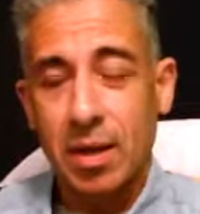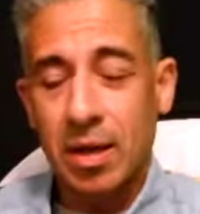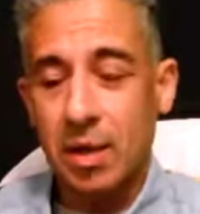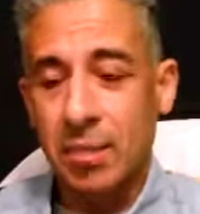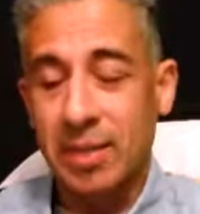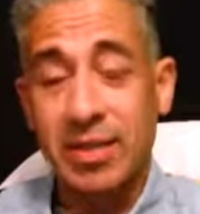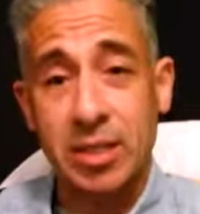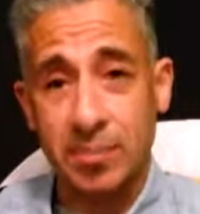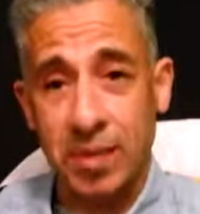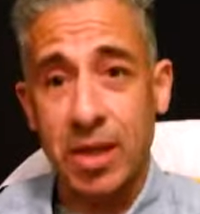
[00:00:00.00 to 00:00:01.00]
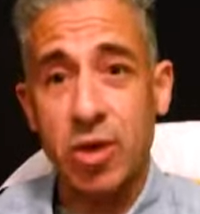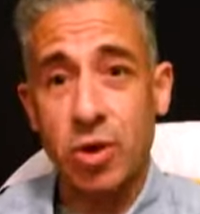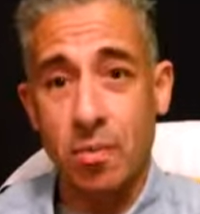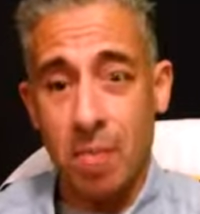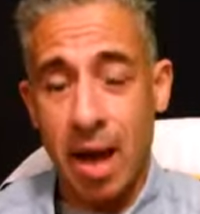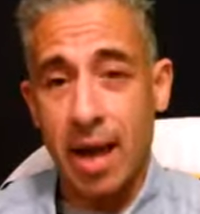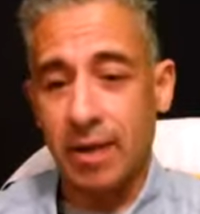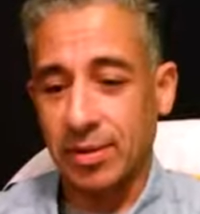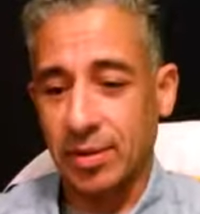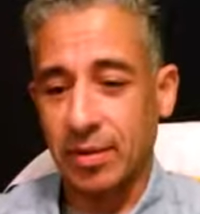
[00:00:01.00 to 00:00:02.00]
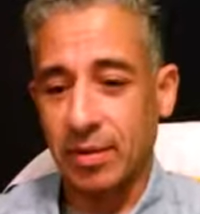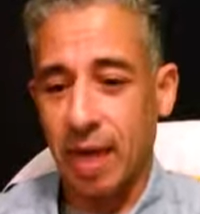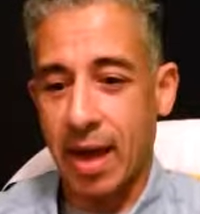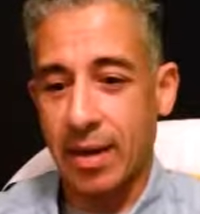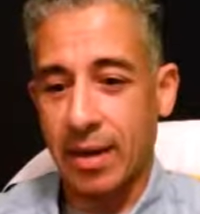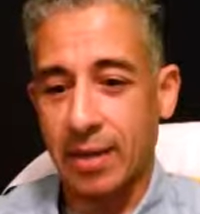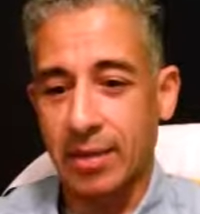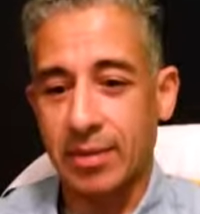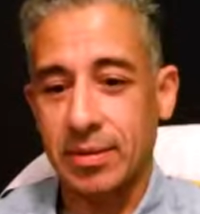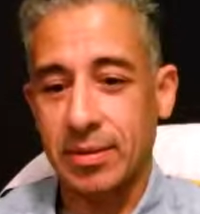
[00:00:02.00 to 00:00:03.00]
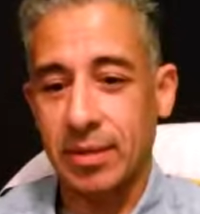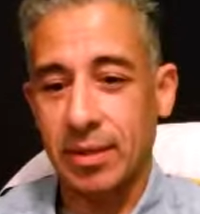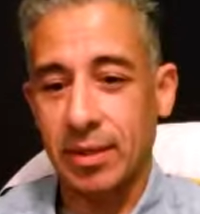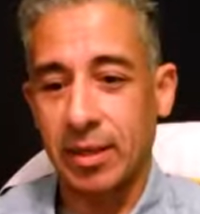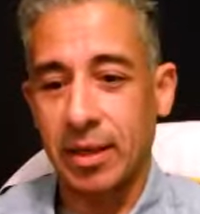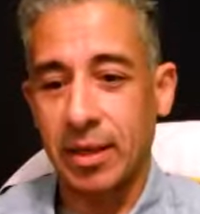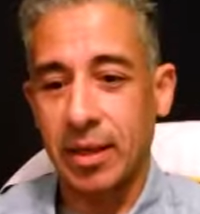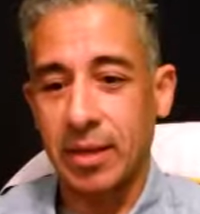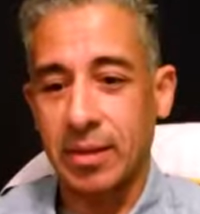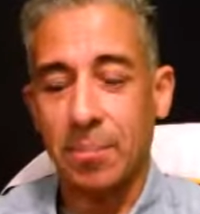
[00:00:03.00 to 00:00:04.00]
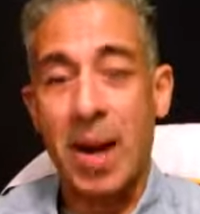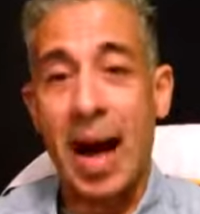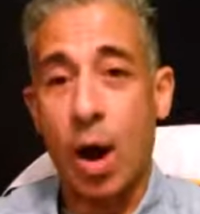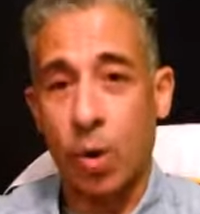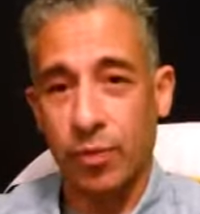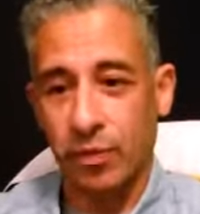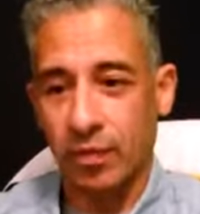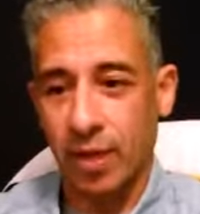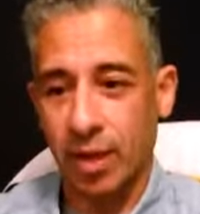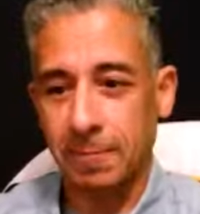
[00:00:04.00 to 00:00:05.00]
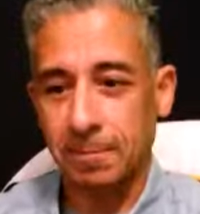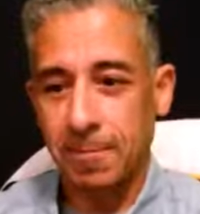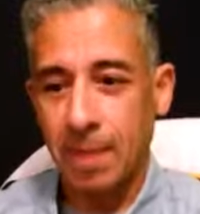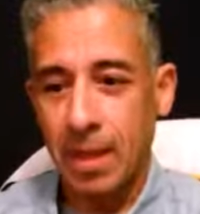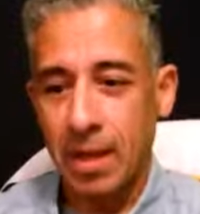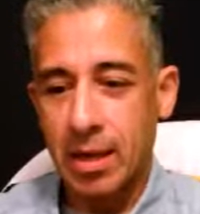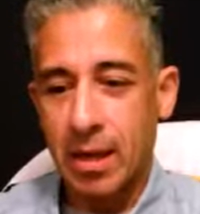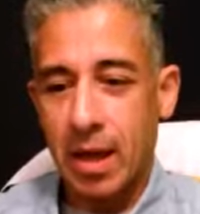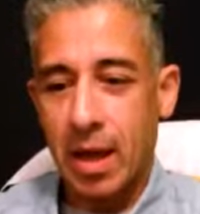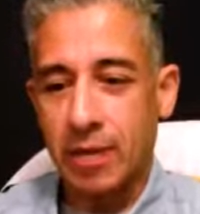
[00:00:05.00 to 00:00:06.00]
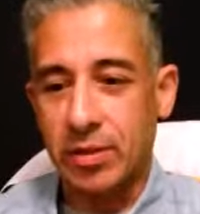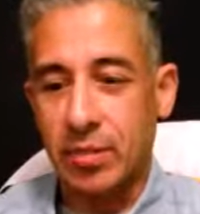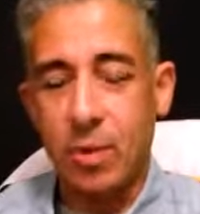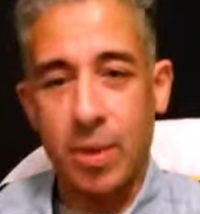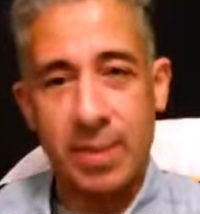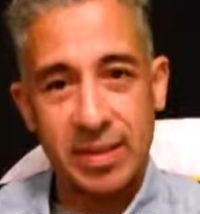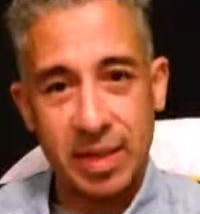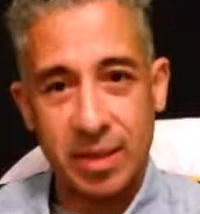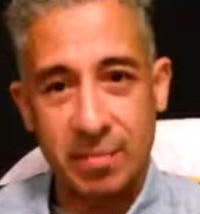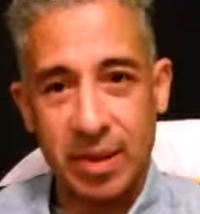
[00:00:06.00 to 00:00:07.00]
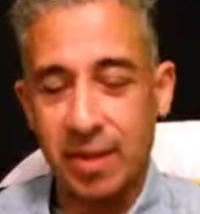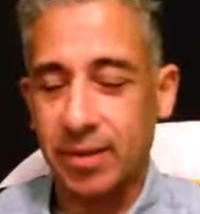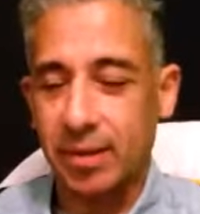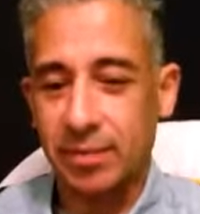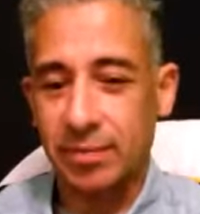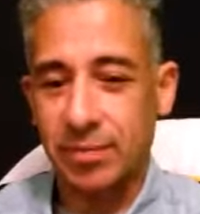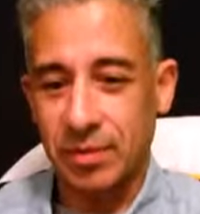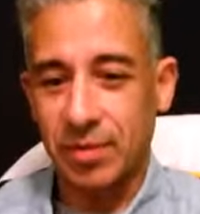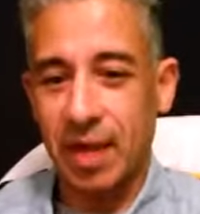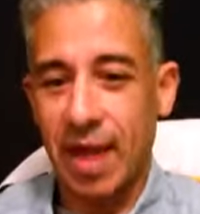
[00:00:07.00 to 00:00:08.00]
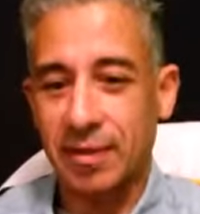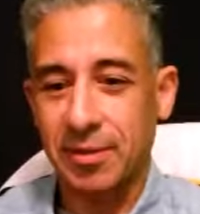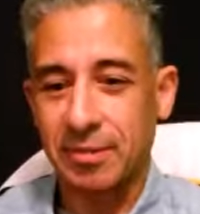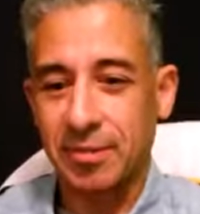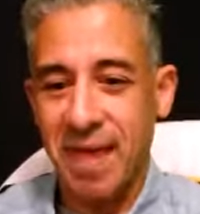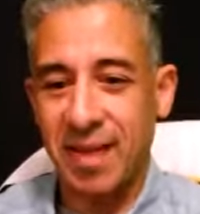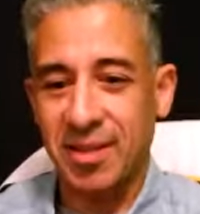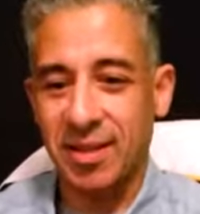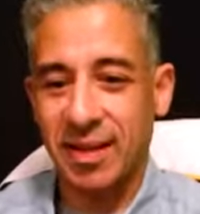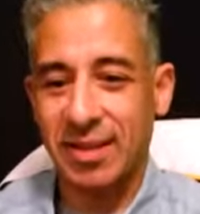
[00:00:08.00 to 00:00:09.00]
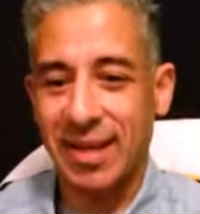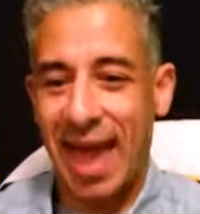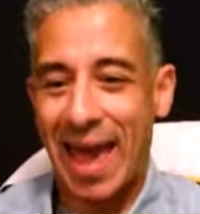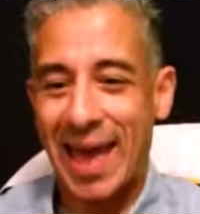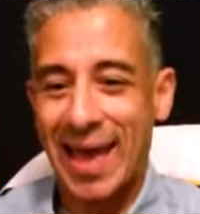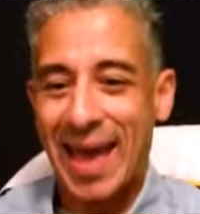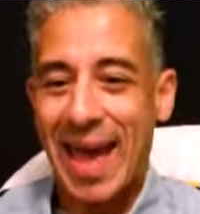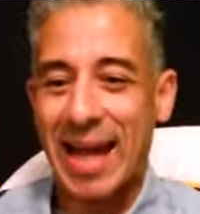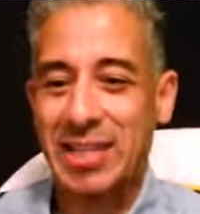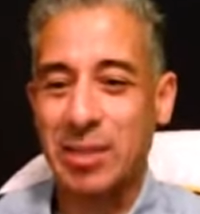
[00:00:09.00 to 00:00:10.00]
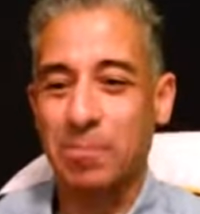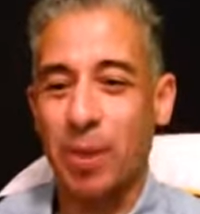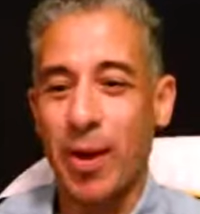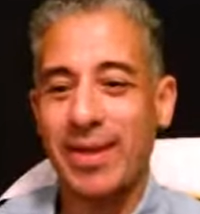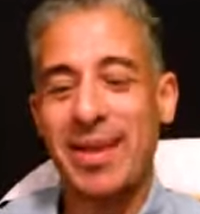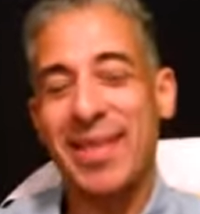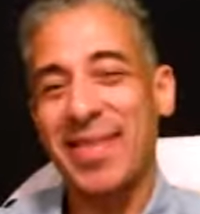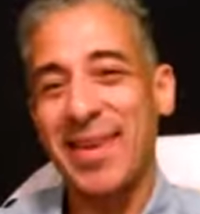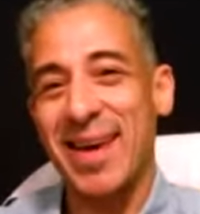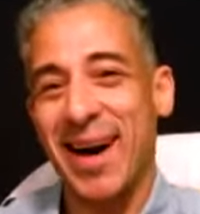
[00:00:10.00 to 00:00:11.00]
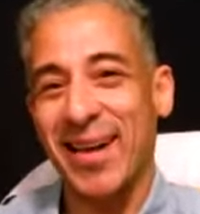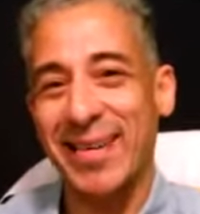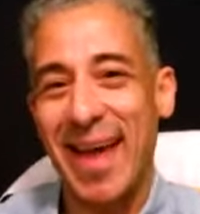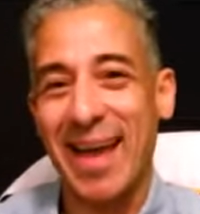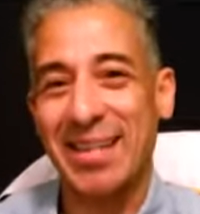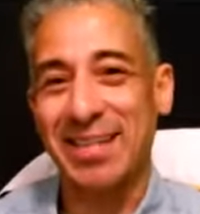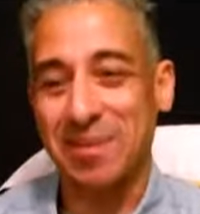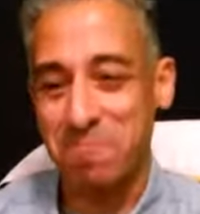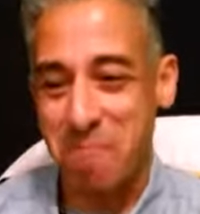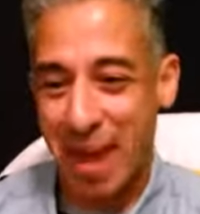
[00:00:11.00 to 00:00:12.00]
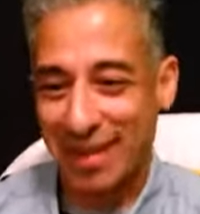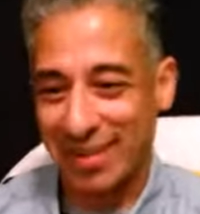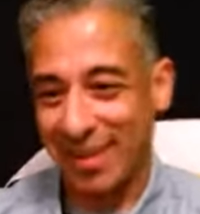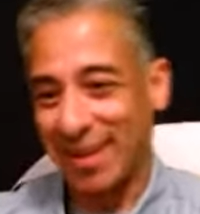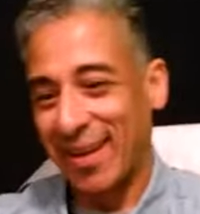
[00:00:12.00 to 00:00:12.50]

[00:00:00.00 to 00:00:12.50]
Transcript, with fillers: But disciplining your mind to do that is, uh, is a powerful thing. And so if you want to be disciplined, do that. Next on the list, exploit the unexpected.